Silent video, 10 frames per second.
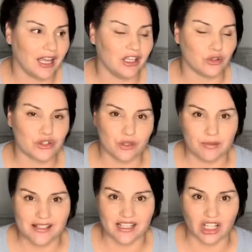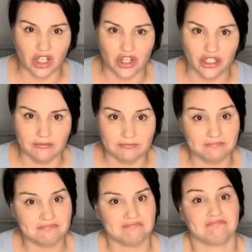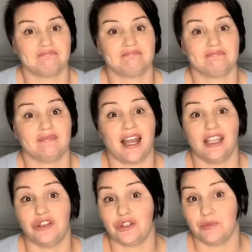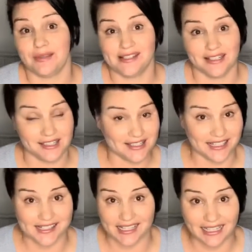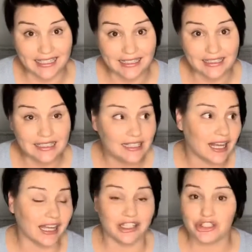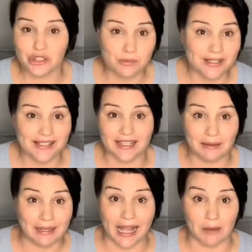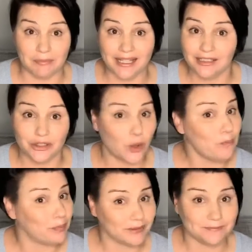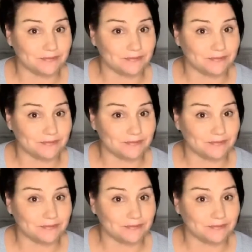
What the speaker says: You're too busy to learn. Are you too busy to succeed? Are you too busy to be happy? Nope.